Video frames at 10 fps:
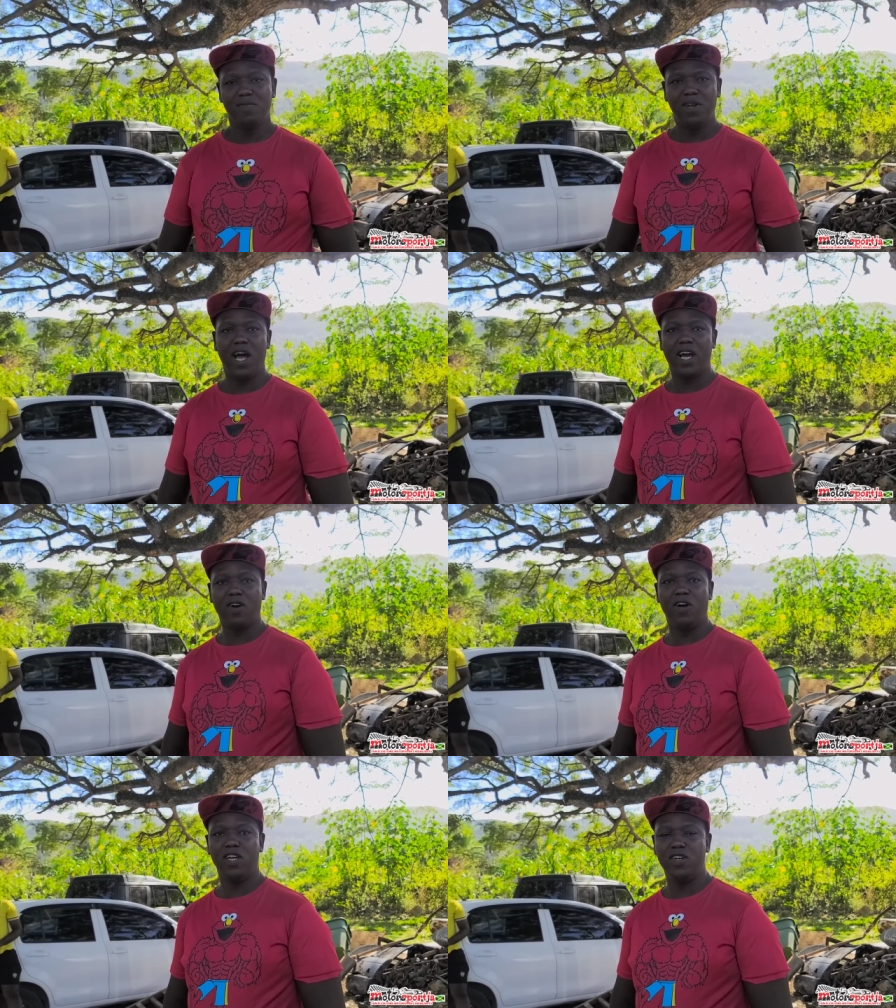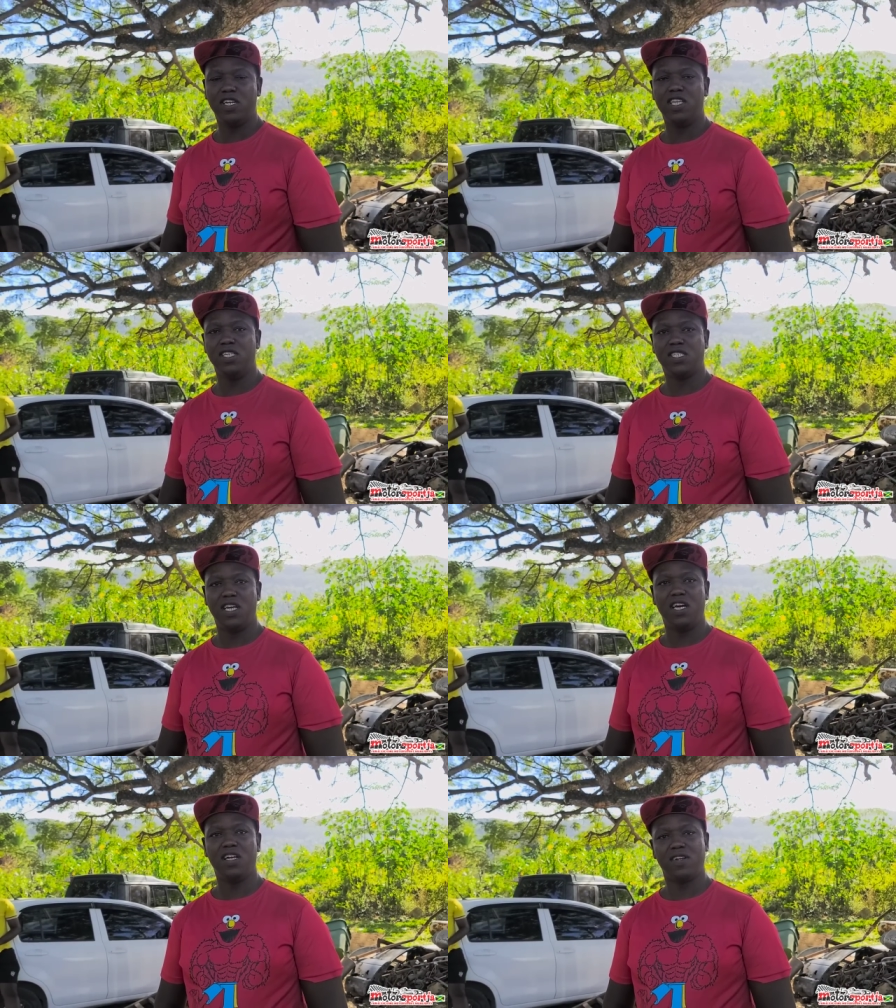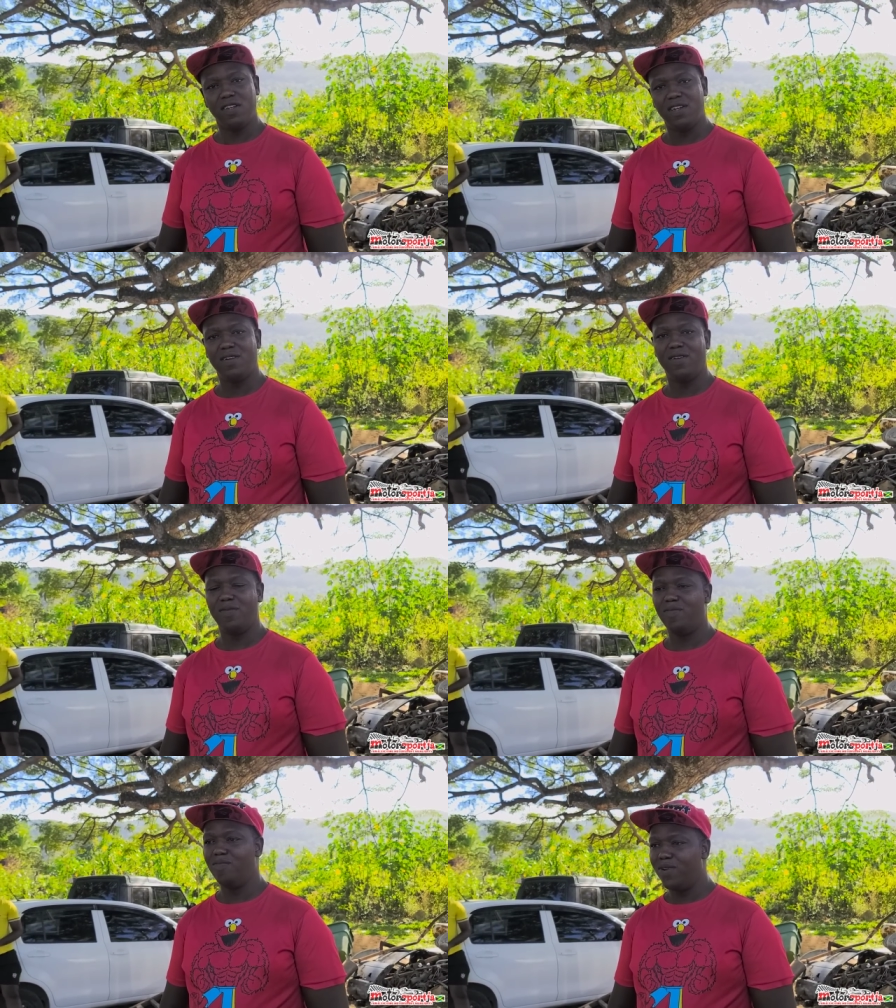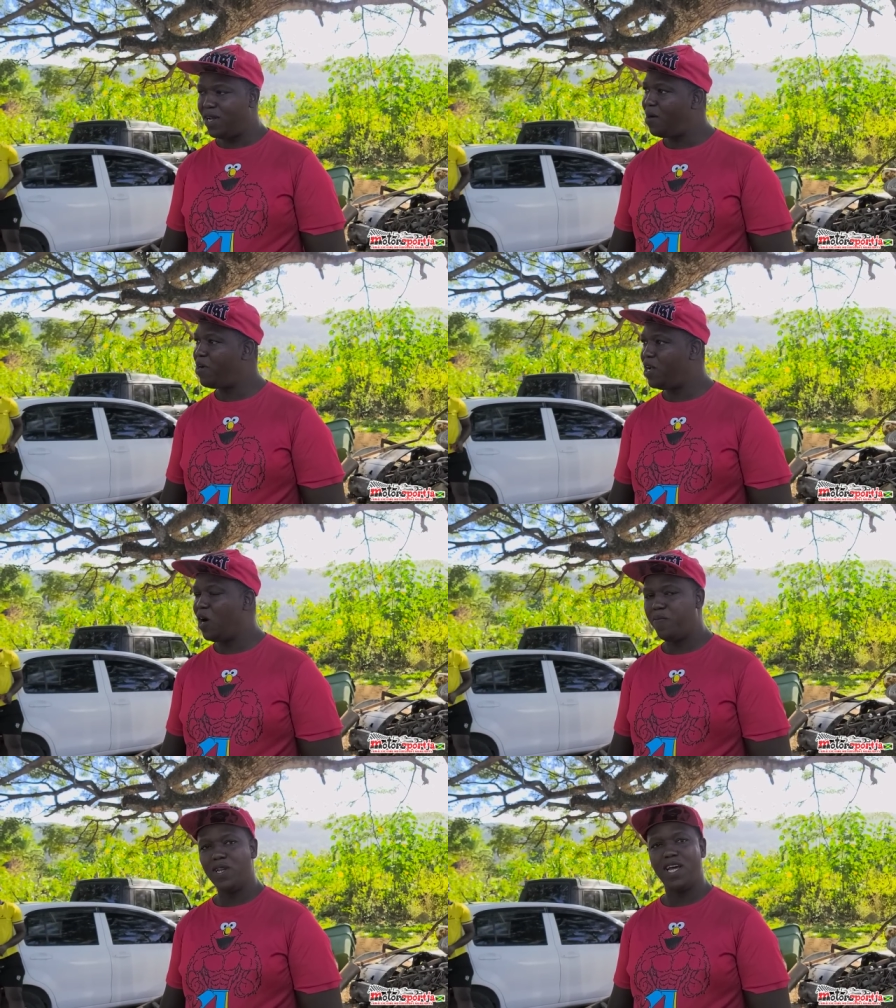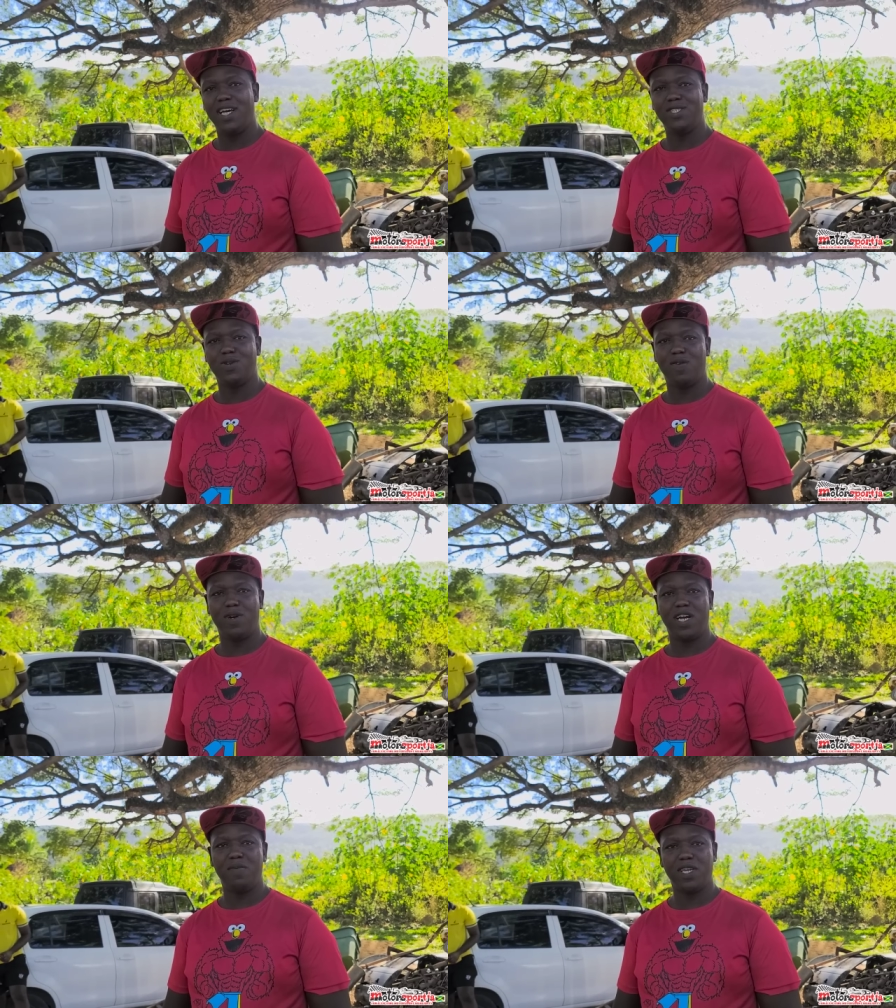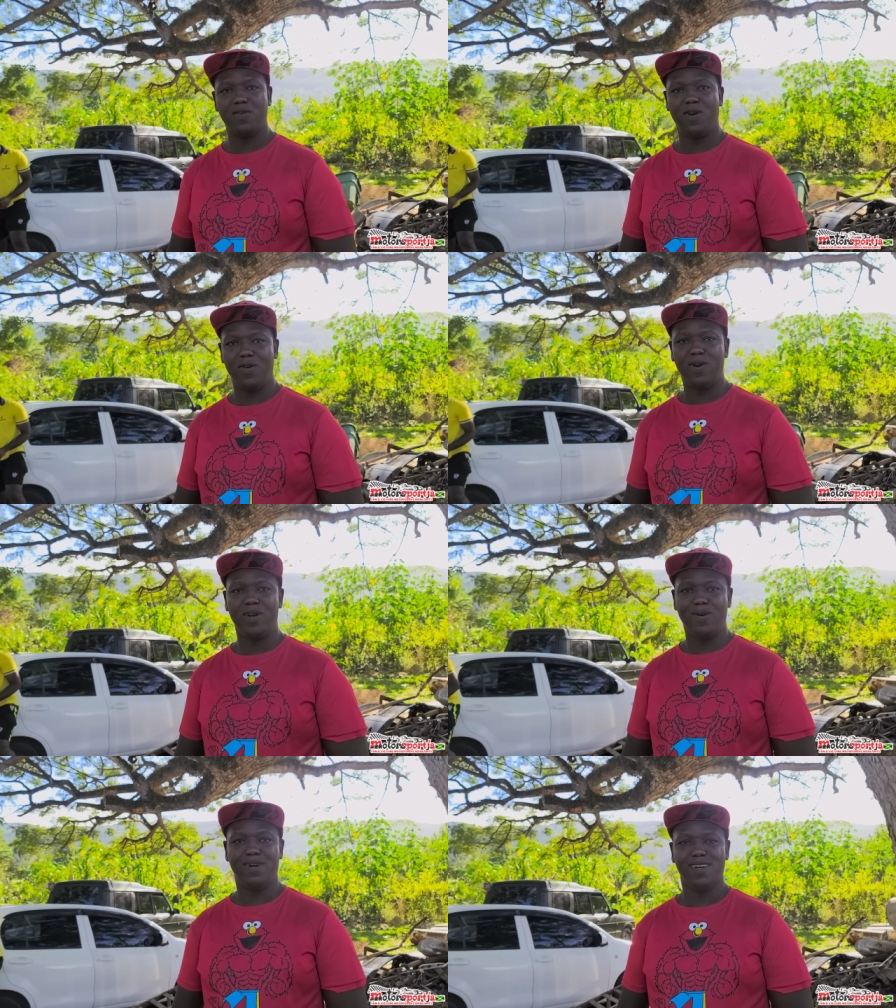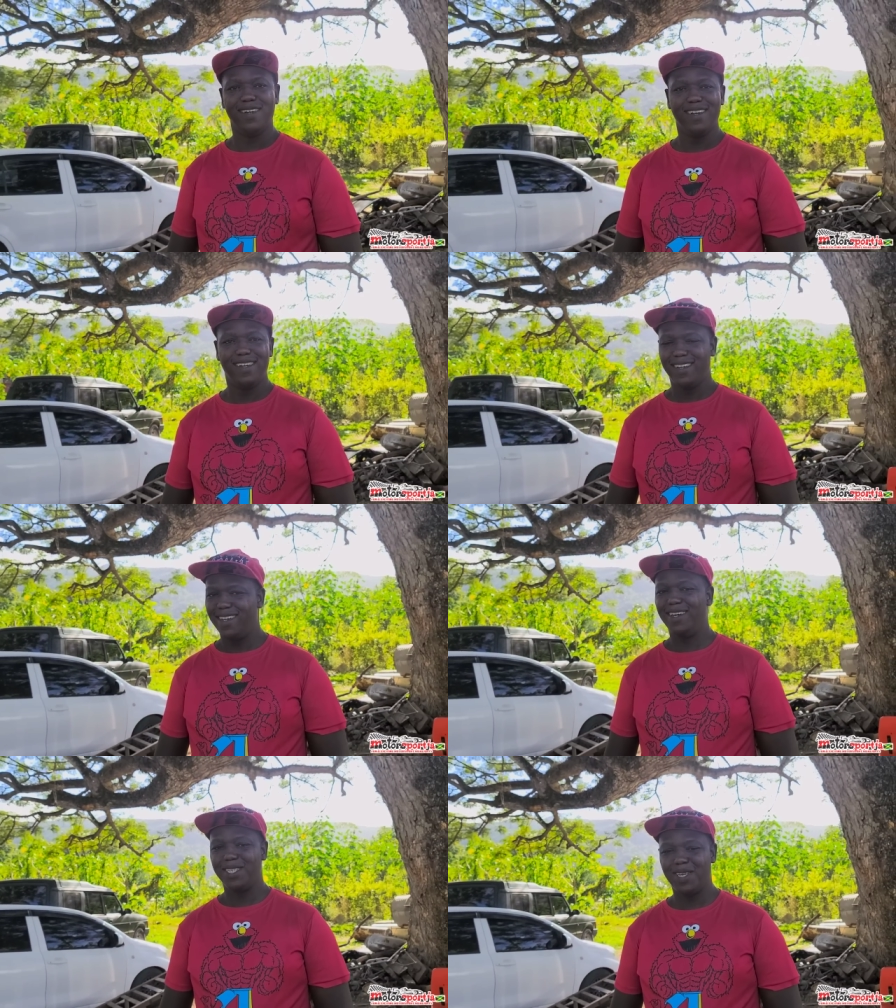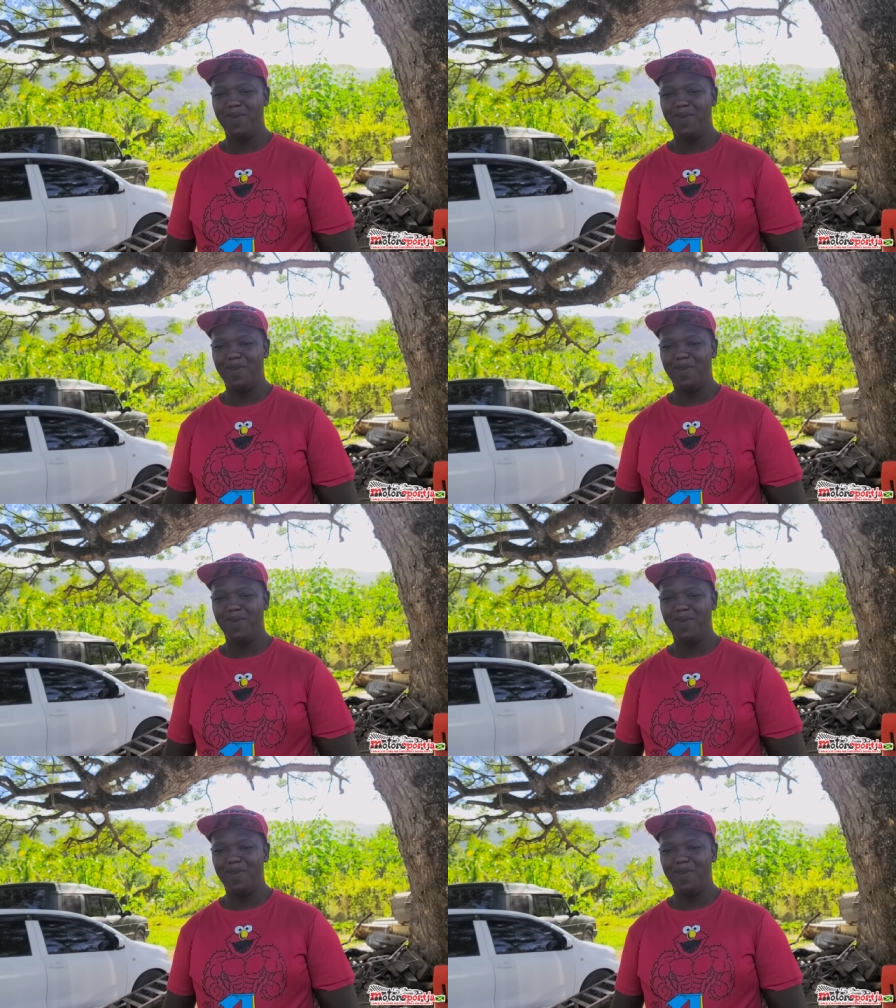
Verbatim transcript: I like how you do your things still. I'm up in Yang Yang, man. I make you round right now. Alright, my general.